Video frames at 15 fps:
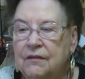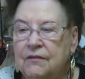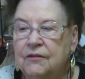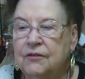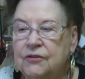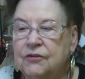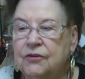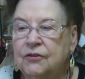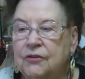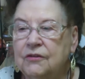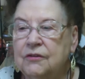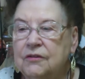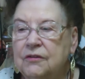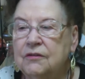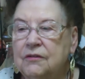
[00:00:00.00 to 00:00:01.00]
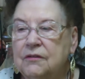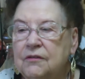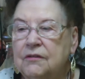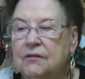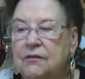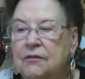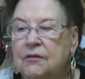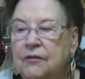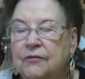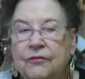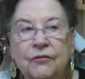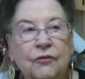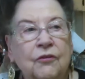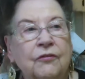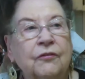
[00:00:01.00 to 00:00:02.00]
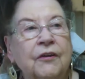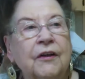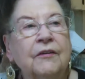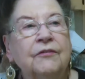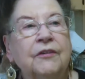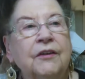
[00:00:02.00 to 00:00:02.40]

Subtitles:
that took 4 or 5